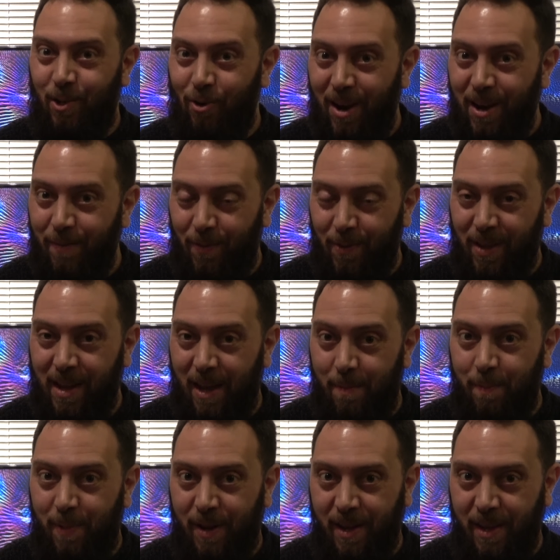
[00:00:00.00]
great for the
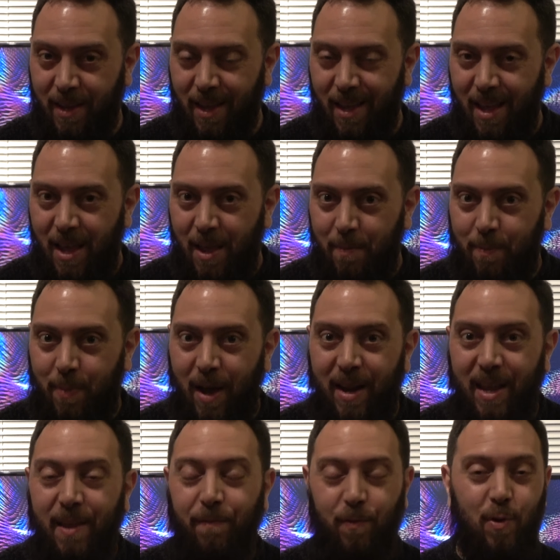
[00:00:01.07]
company,
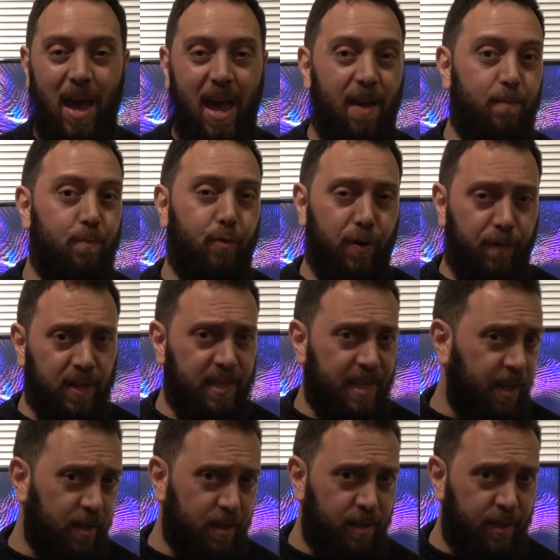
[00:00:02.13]
but if you have privacy
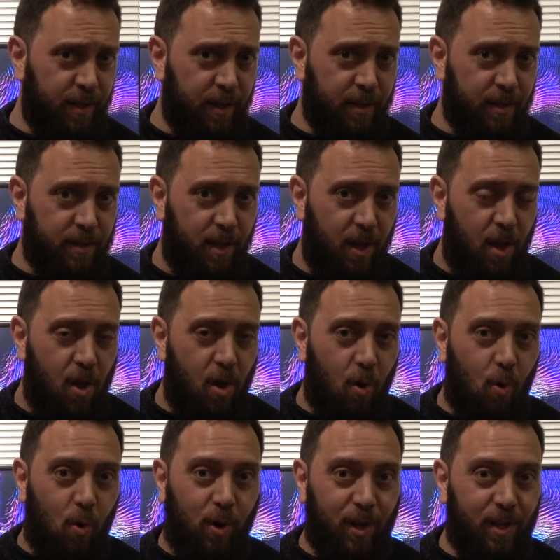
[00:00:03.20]
concerns,
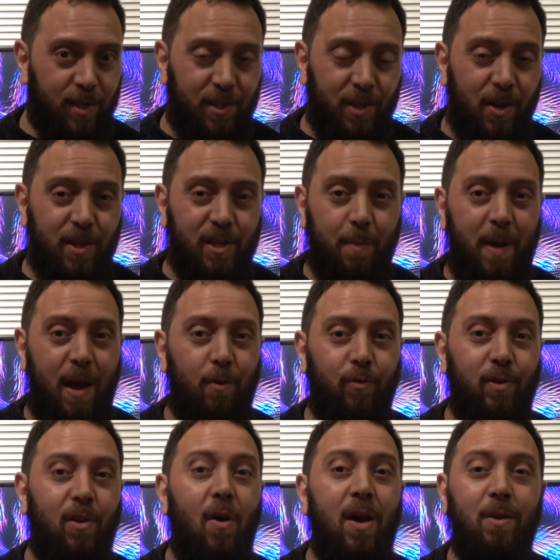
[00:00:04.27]
or concerns about
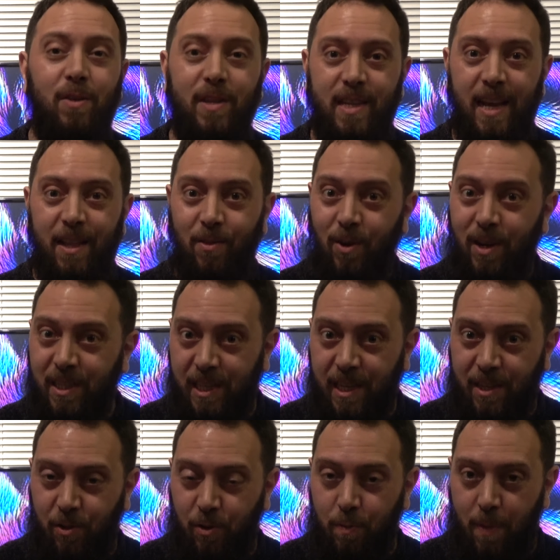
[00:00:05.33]
relying on technology
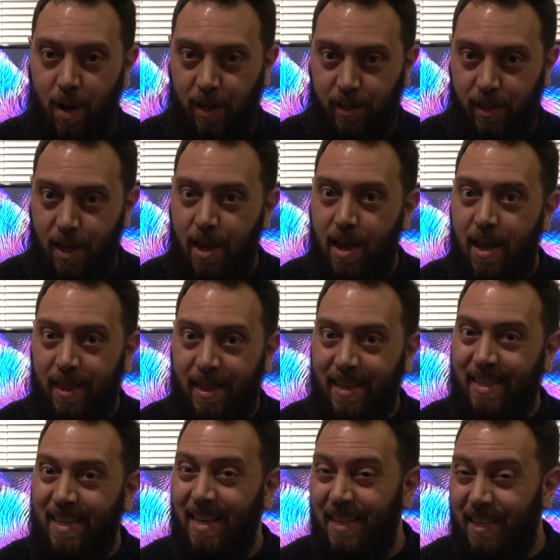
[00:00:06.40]
too much,
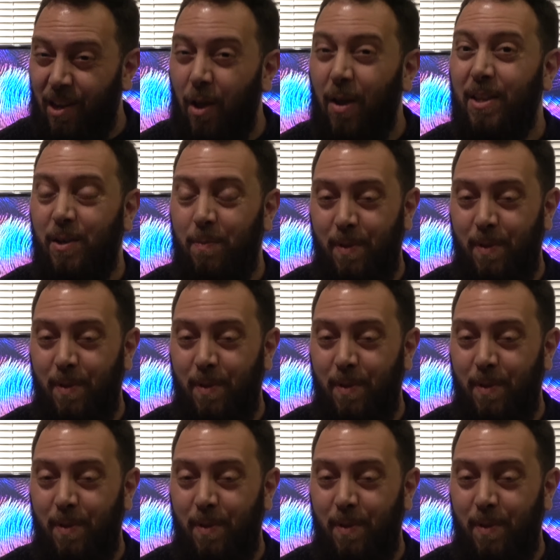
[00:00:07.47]
this is going to